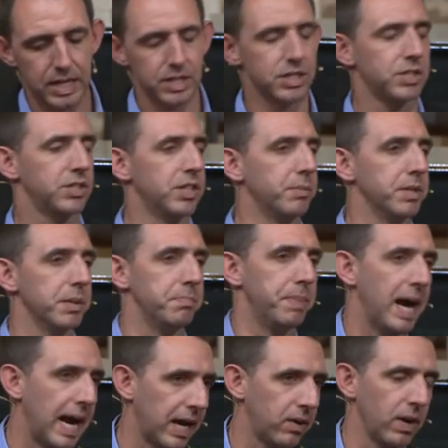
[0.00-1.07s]
just some of the
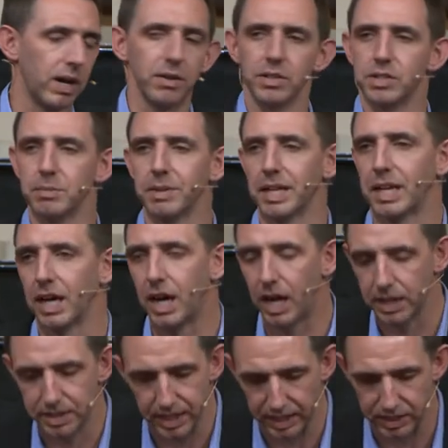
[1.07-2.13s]
background and some of the
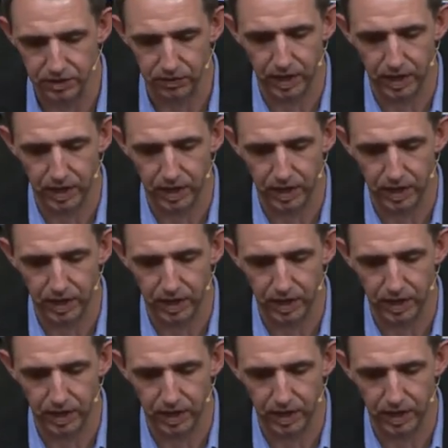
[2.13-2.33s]
context